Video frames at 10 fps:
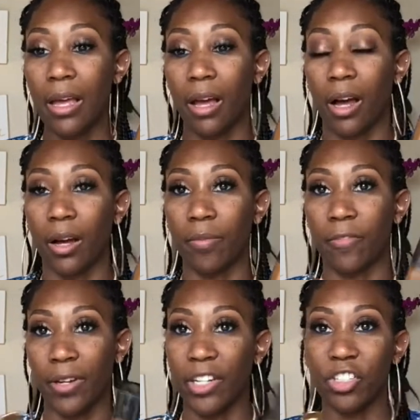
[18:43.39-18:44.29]

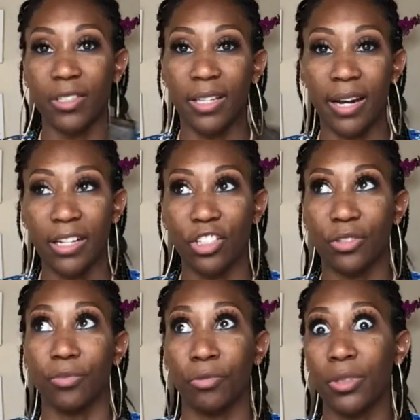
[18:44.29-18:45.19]
Foundations that I just
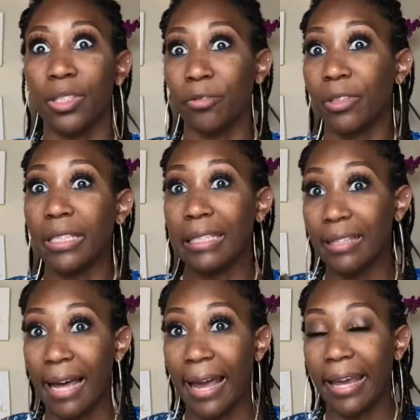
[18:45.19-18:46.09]
really, really
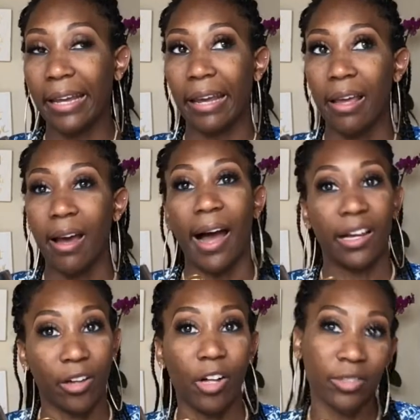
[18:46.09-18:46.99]
like,
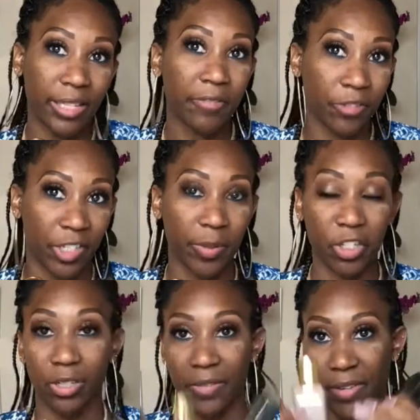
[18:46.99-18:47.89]
I'll save for
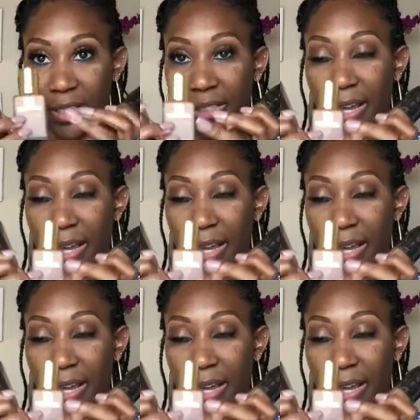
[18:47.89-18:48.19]
special events.